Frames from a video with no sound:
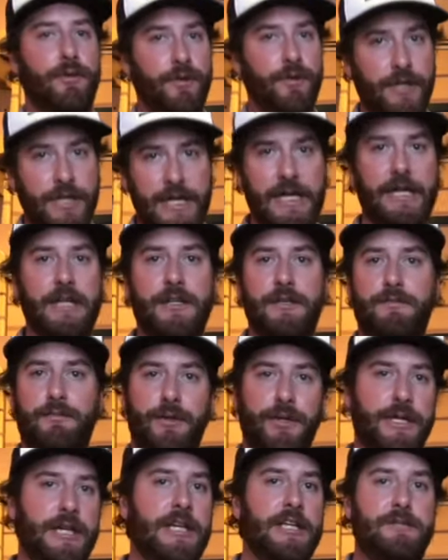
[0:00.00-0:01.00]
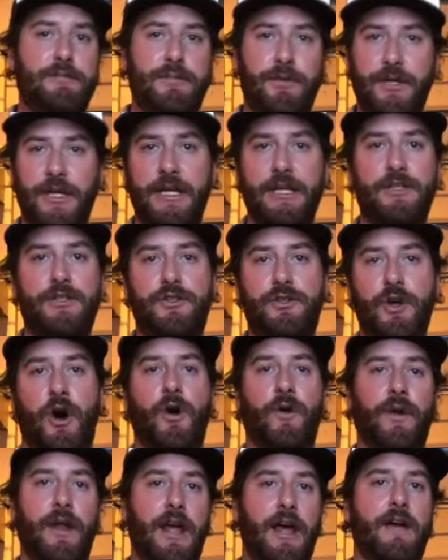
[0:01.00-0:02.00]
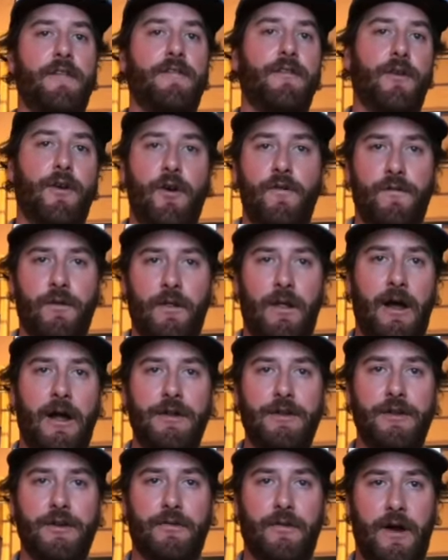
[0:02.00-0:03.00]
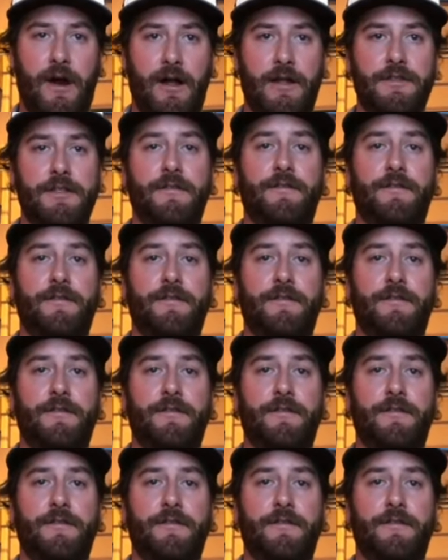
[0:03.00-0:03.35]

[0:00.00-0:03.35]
please, please, please don't ever overline your rods.